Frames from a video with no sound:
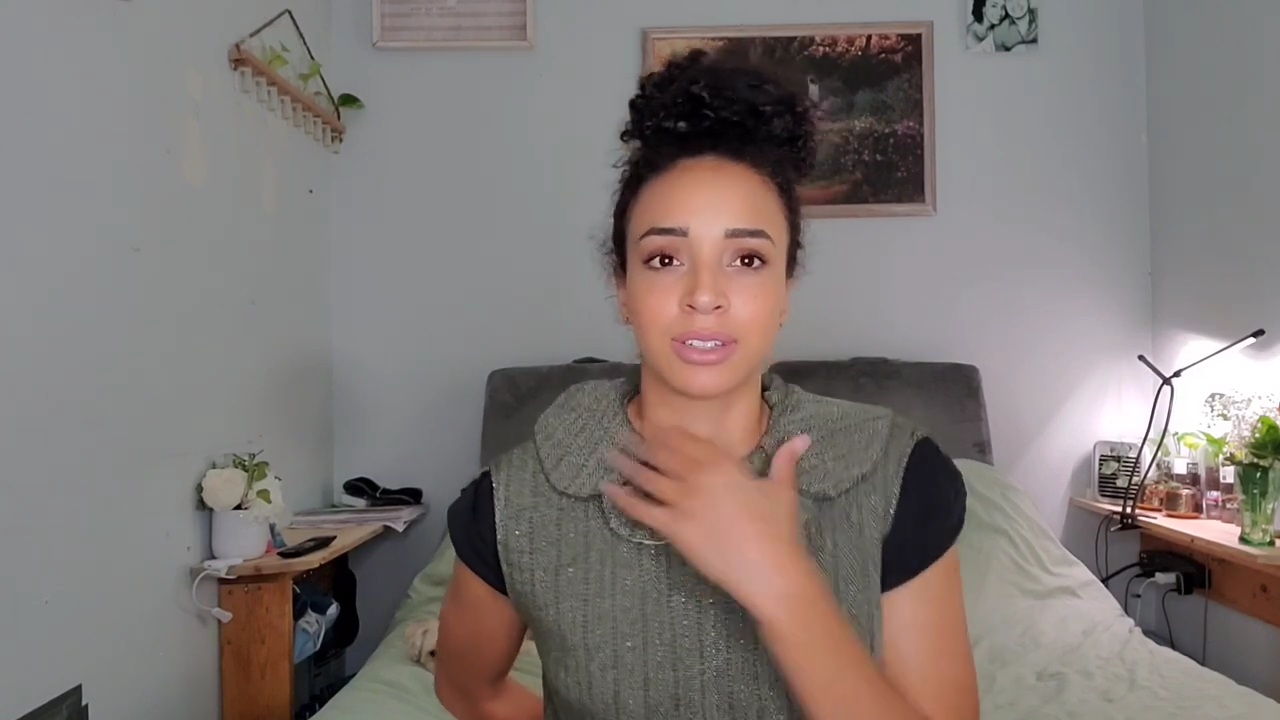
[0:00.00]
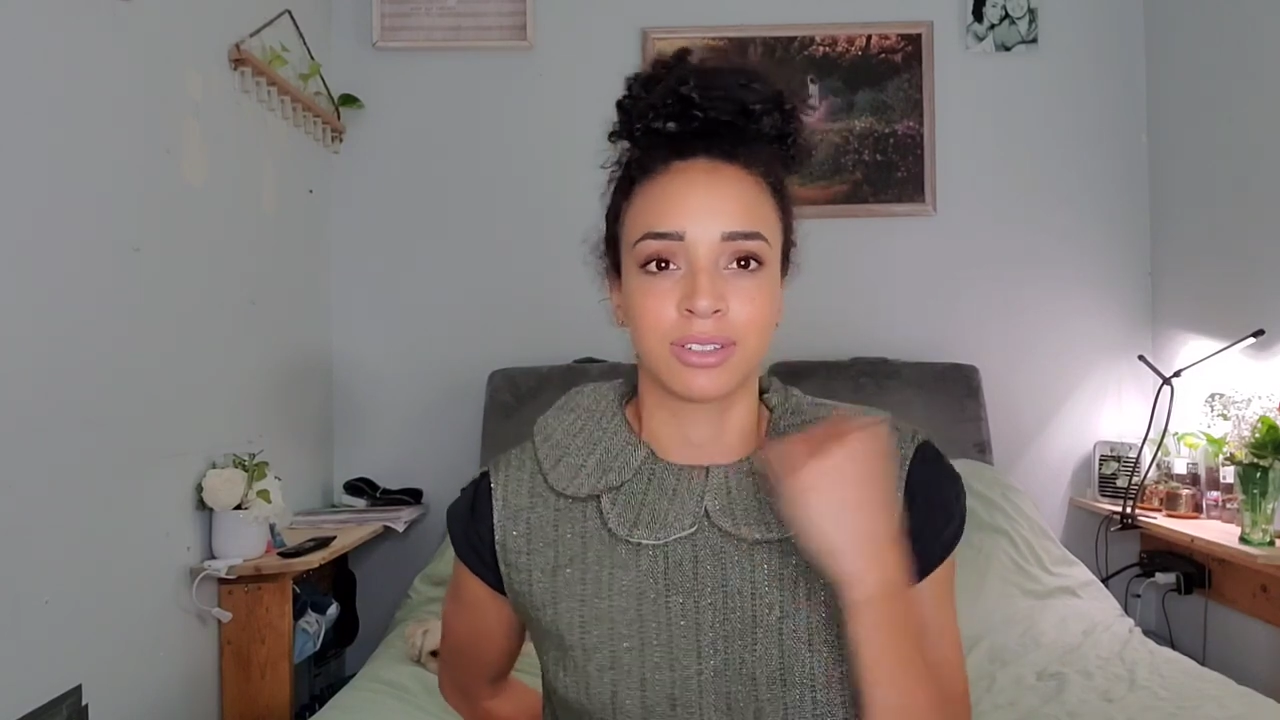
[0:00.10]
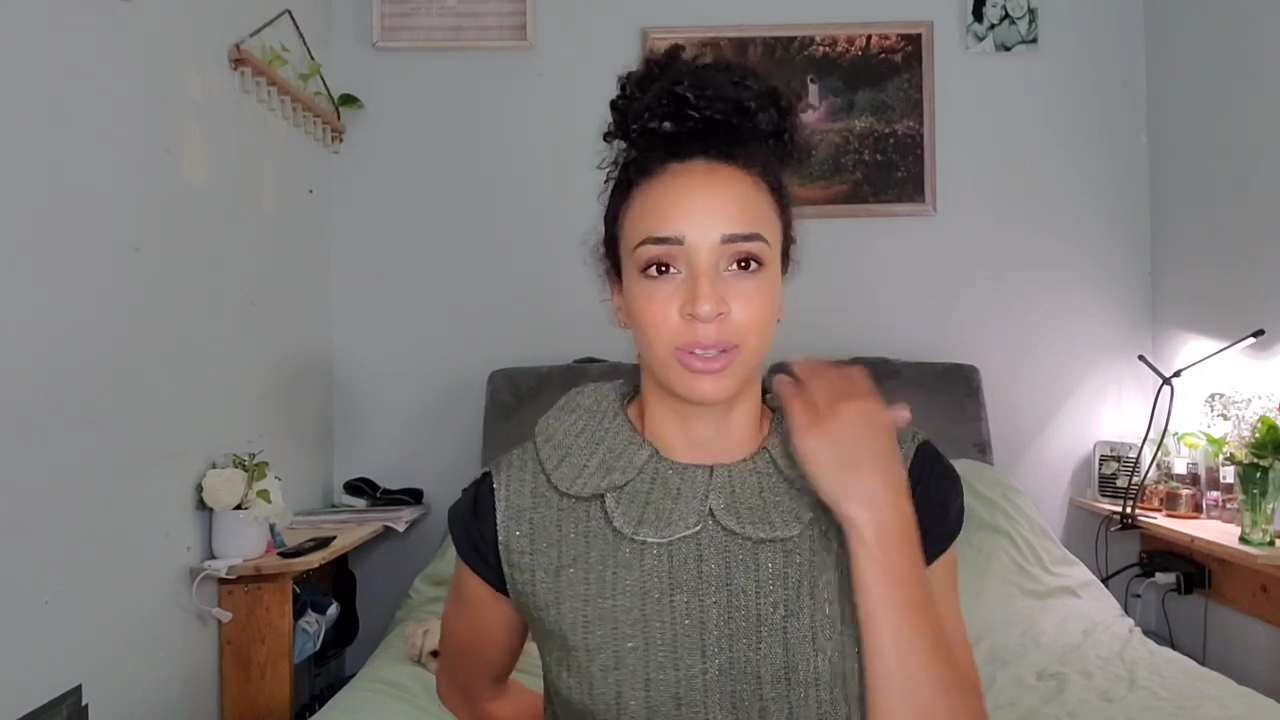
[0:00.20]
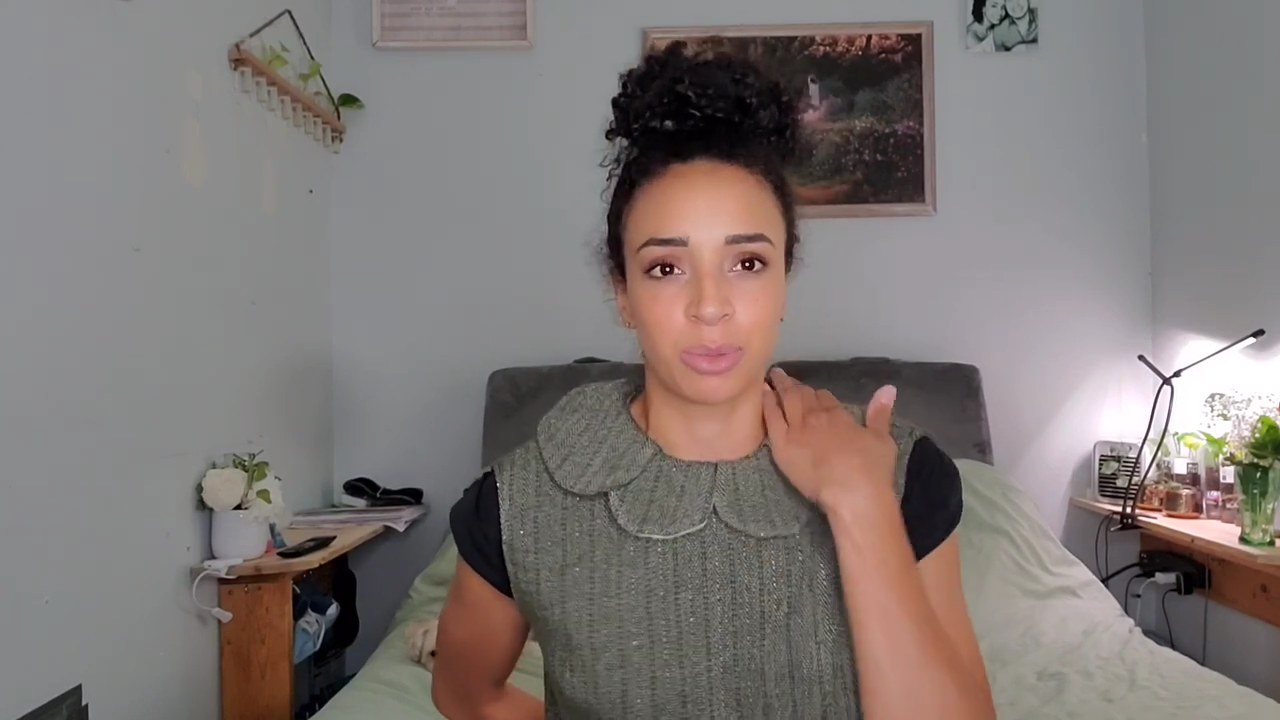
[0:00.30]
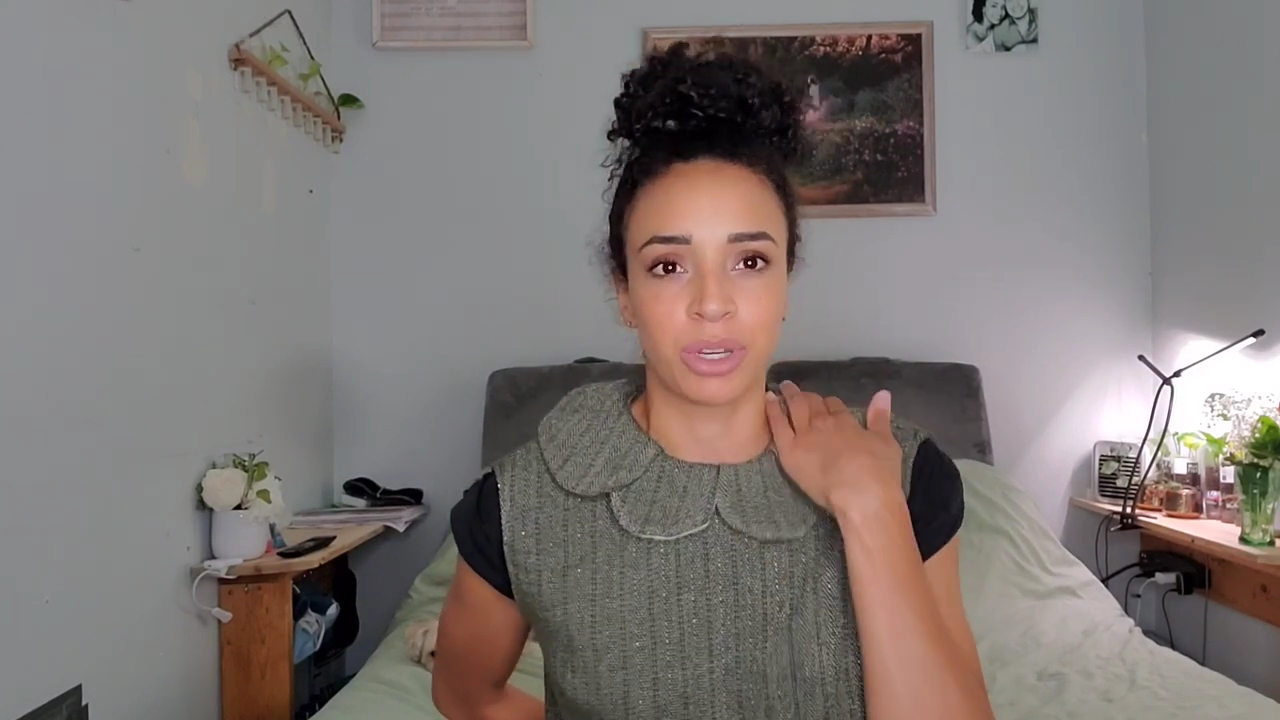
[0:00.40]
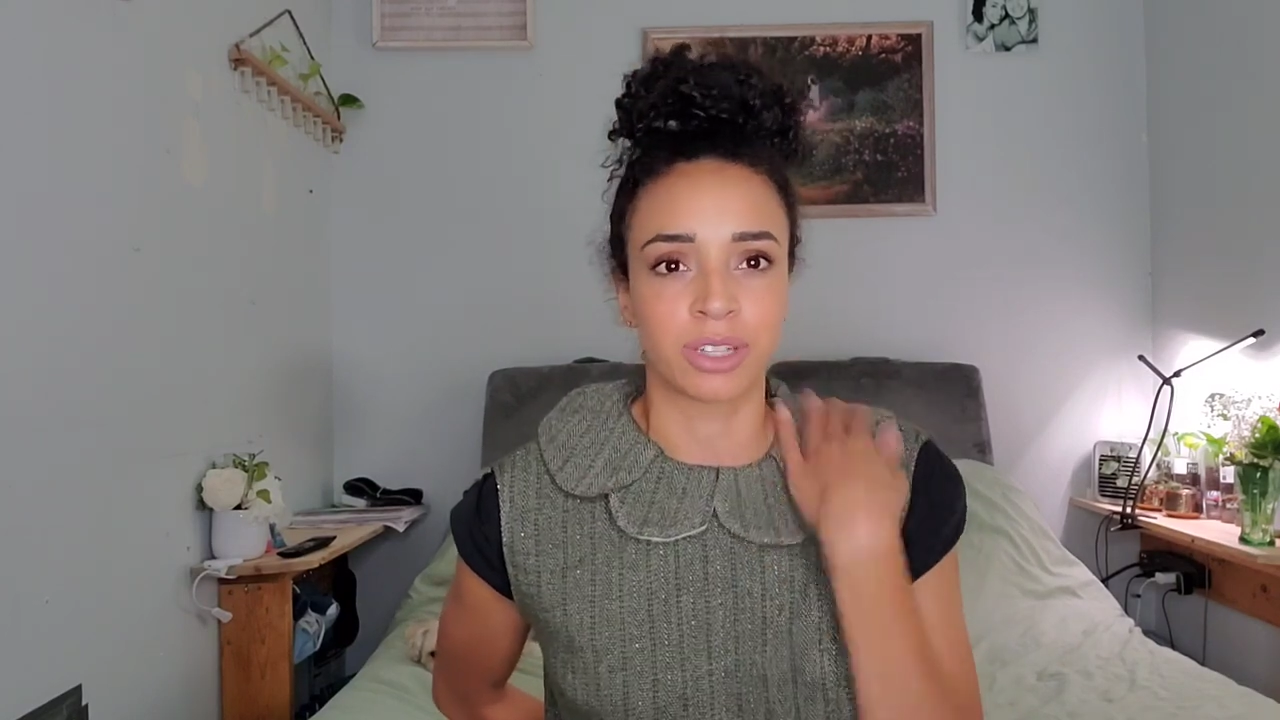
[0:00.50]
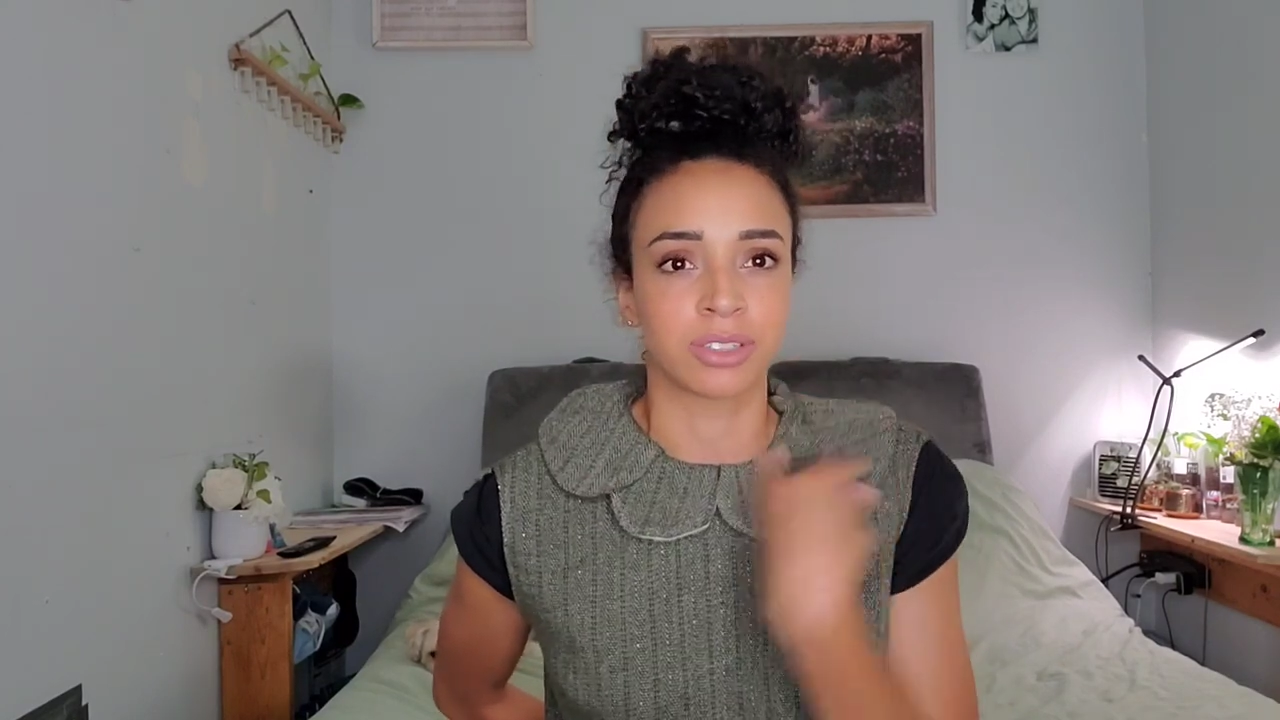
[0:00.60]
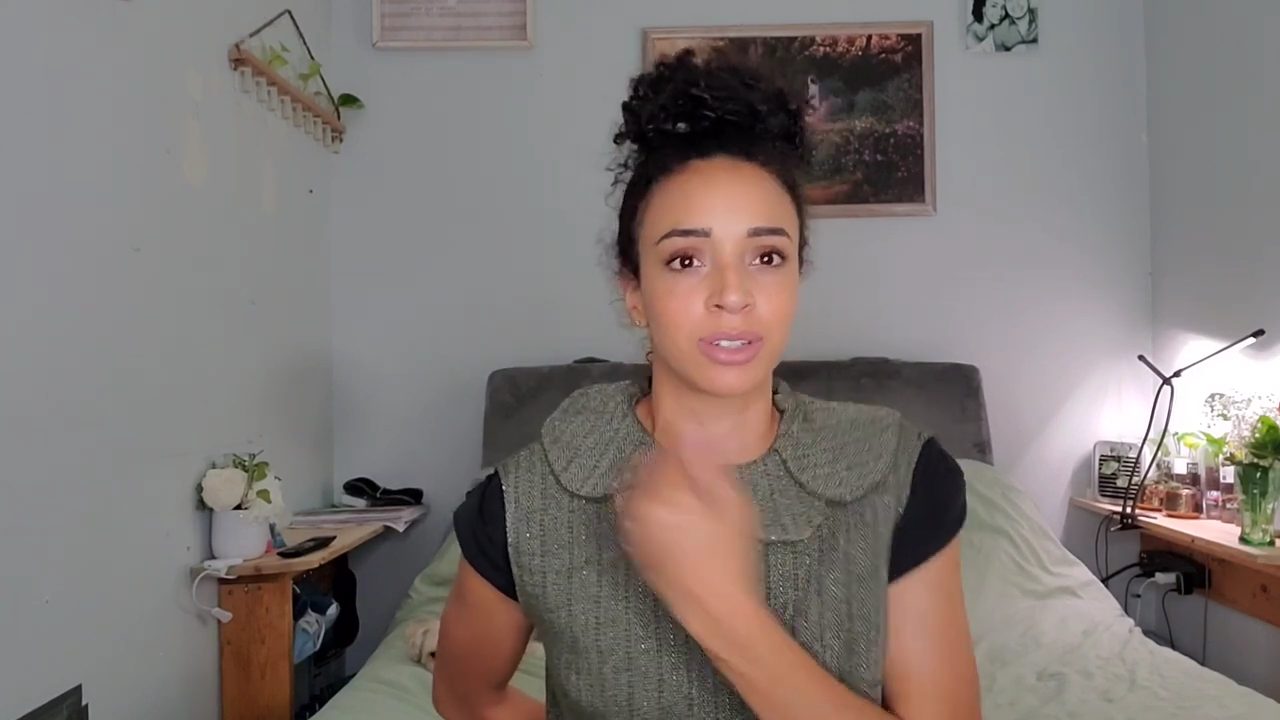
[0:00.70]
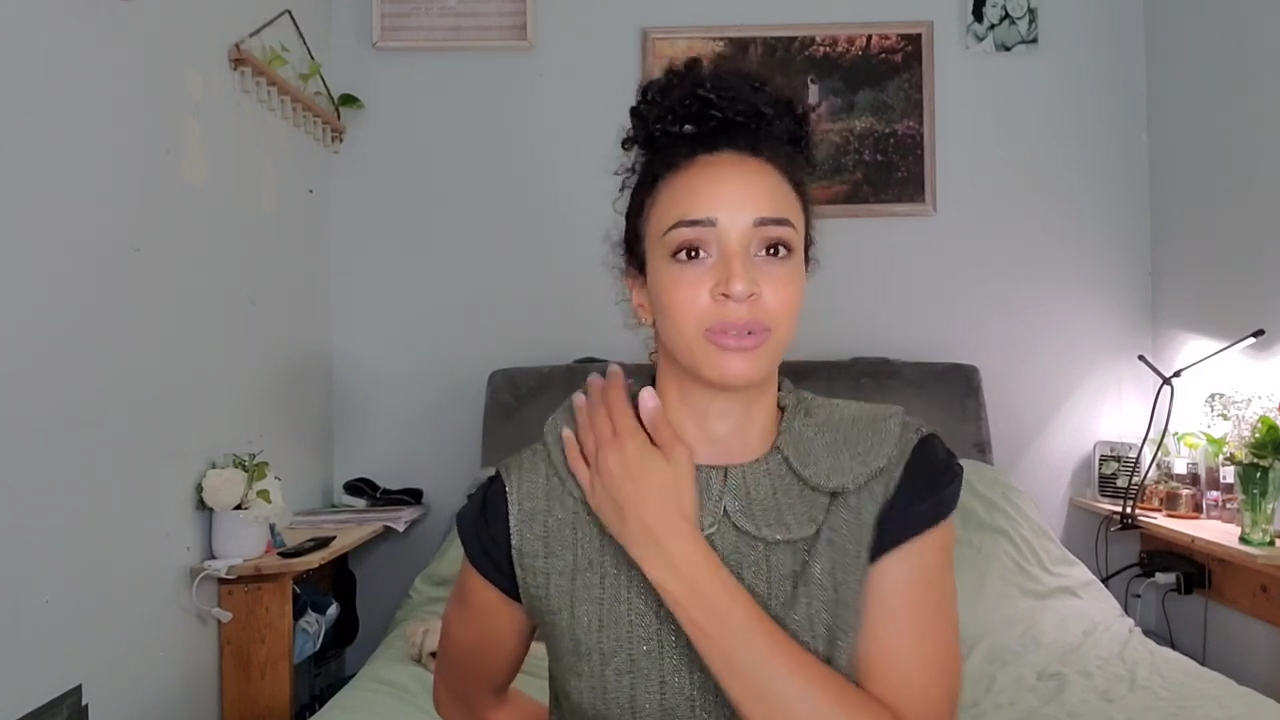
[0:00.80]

The picture